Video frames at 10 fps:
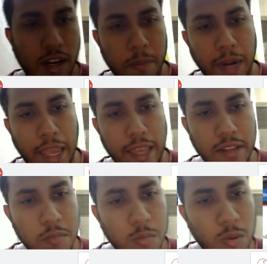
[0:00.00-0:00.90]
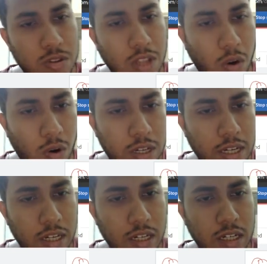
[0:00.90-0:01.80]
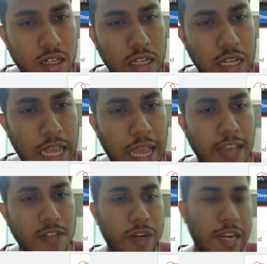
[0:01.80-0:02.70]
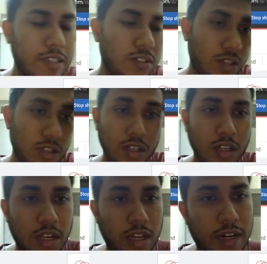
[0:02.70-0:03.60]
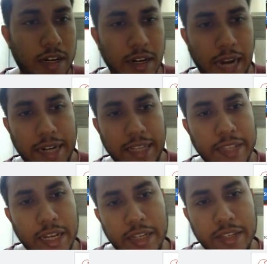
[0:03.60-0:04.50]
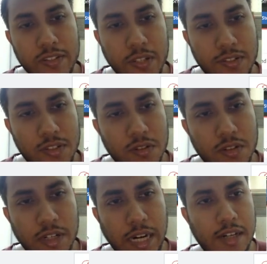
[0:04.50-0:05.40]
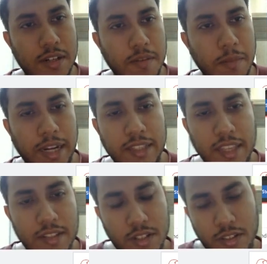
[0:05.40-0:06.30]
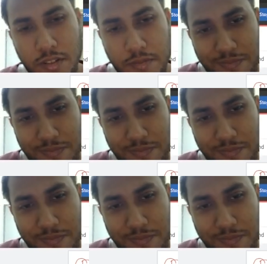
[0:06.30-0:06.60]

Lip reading: playing both the organ as well as lighting the incense, right? Burning the incense.